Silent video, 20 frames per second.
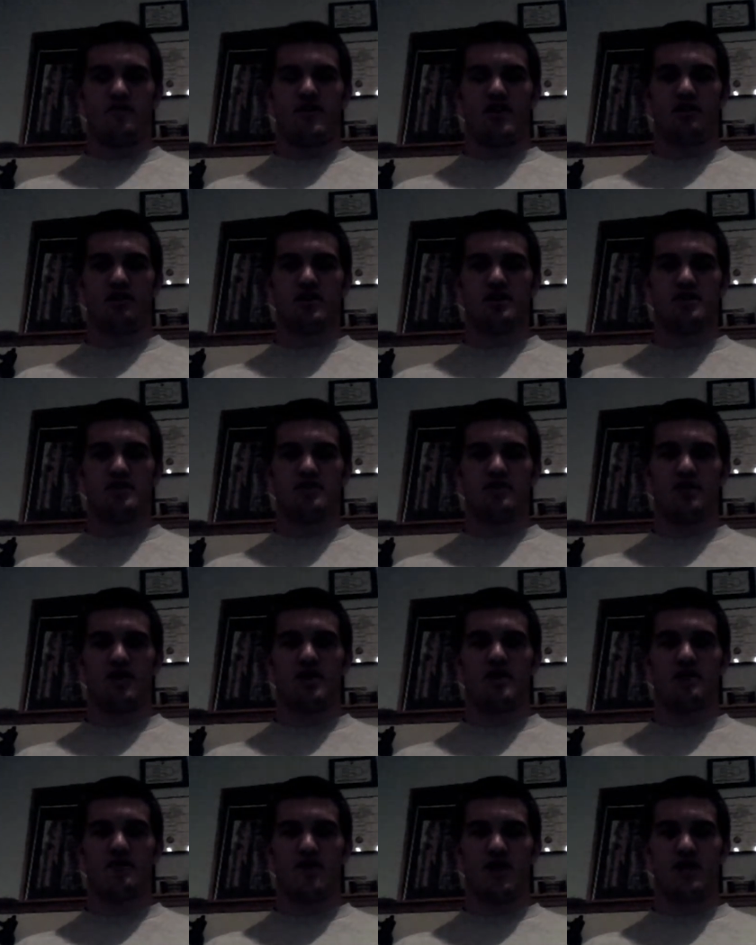Falcons are
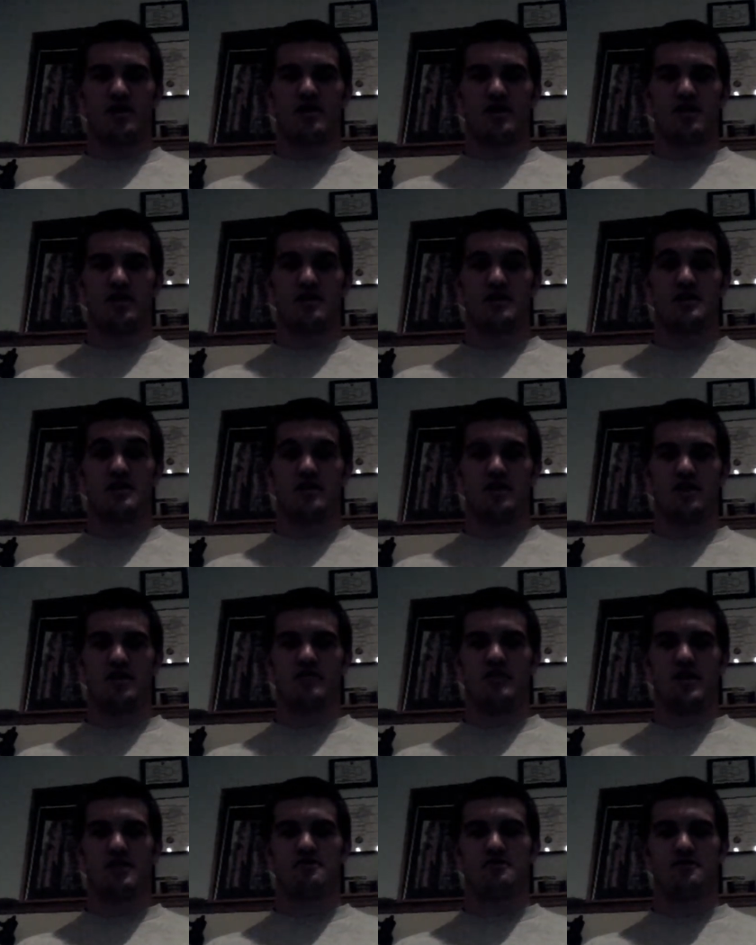playing the Vikings in
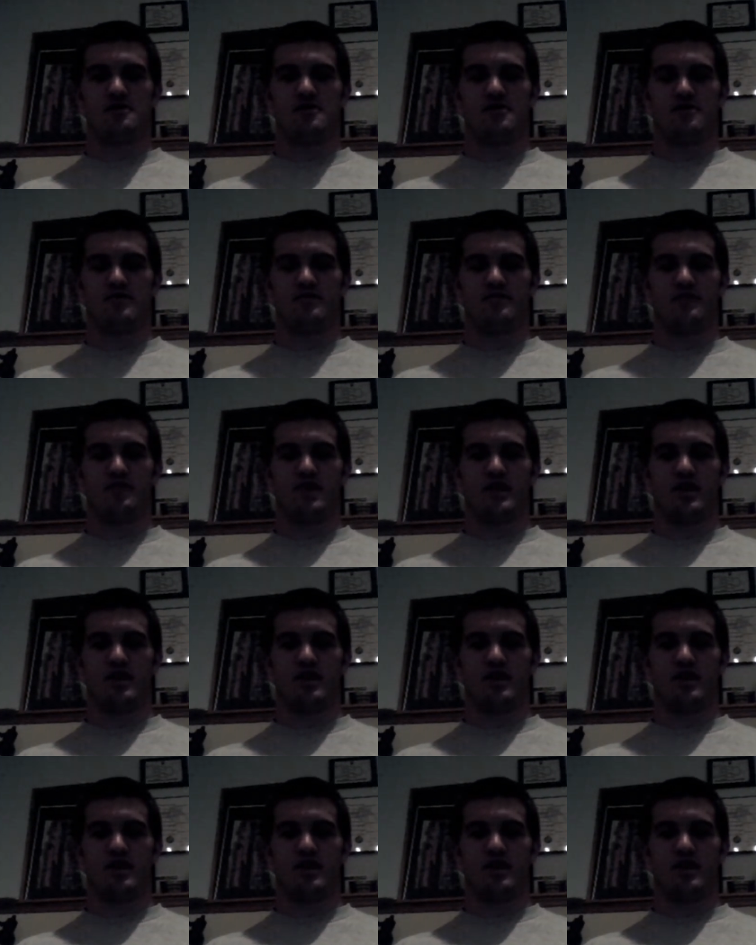the Metrodome.